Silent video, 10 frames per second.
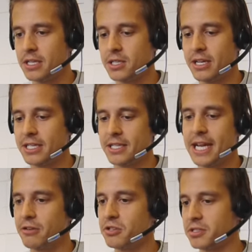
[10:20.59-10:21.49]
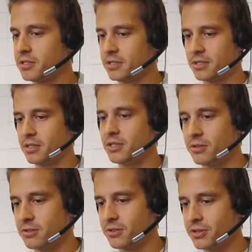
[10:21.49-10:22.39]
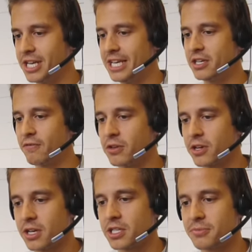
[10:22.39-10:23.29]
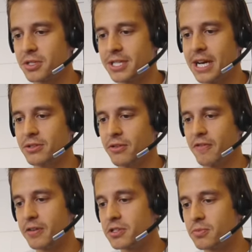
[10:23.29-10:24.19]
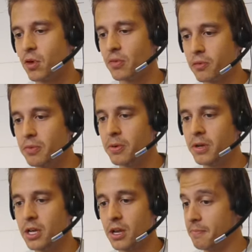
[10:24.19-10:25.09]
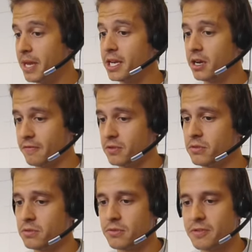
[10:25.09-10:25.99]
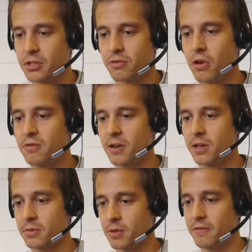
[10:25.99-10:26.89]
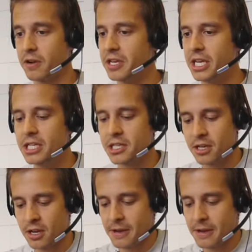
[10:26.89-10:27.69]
So this narrows your, your niche for your customers down to a very small group, big enough to, to reach your growth target, but very niche.